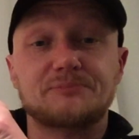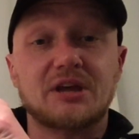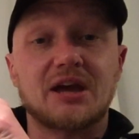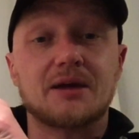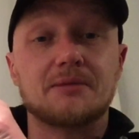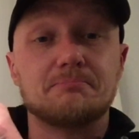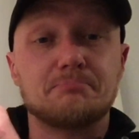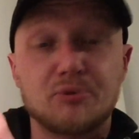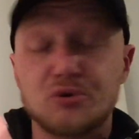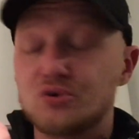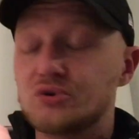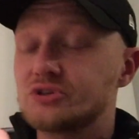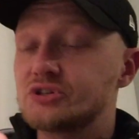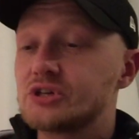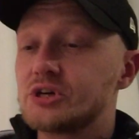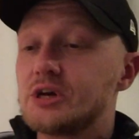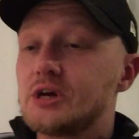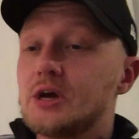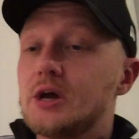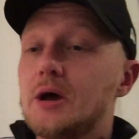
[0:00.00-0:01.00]
and board,
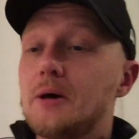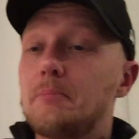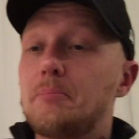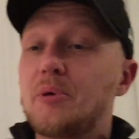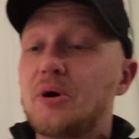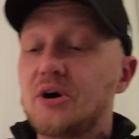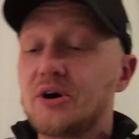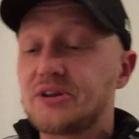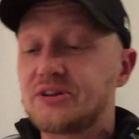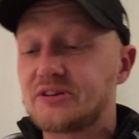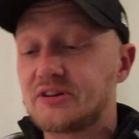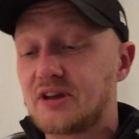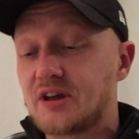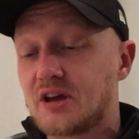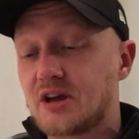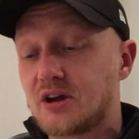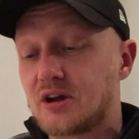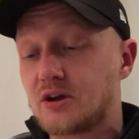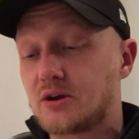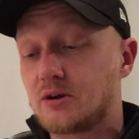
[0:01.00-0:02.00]
but
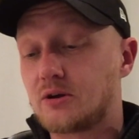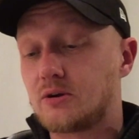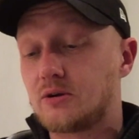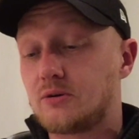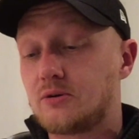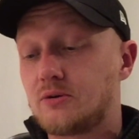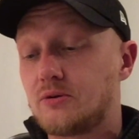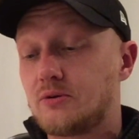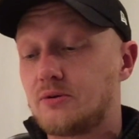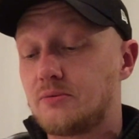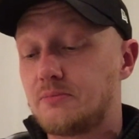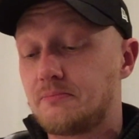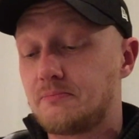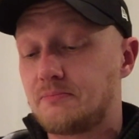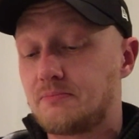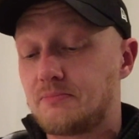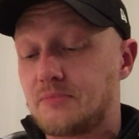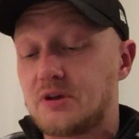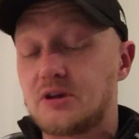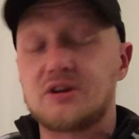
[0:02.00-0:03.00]

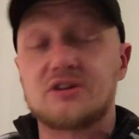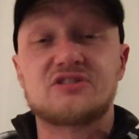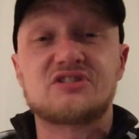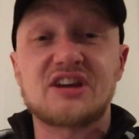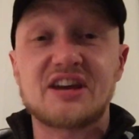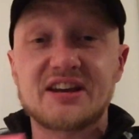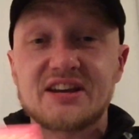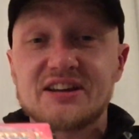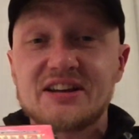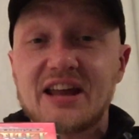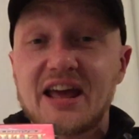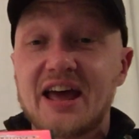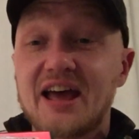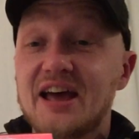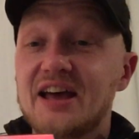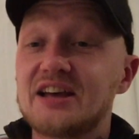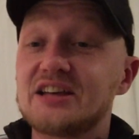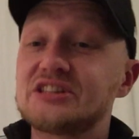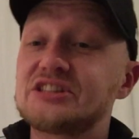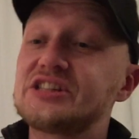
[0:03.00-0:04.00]
Tengen
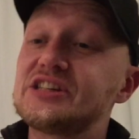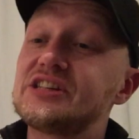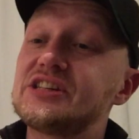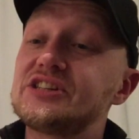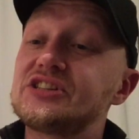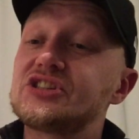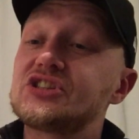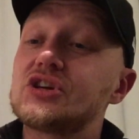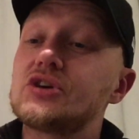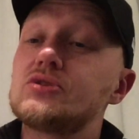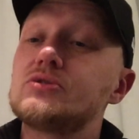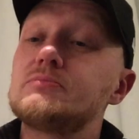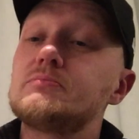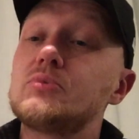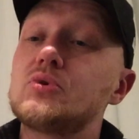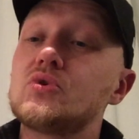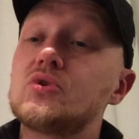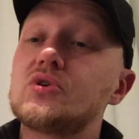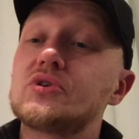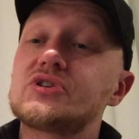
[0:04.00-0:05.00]
has its own
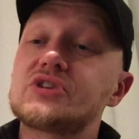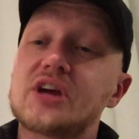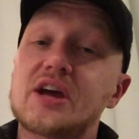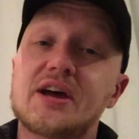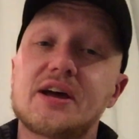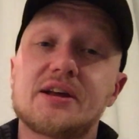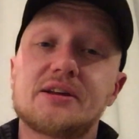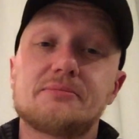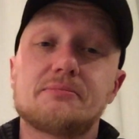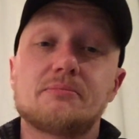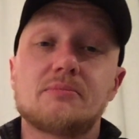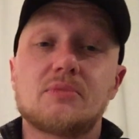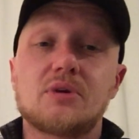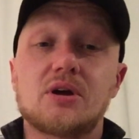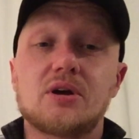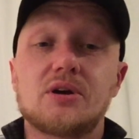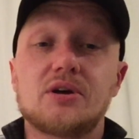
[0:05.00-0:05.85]
board, and